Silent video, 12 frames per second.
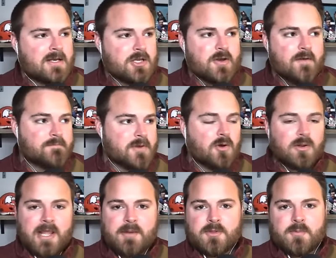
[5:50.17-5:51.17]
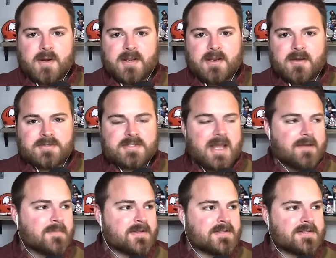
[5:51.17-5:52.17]
You have Bill Lee with a ready to go
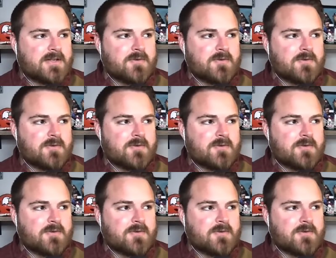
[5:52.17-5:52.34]
statement.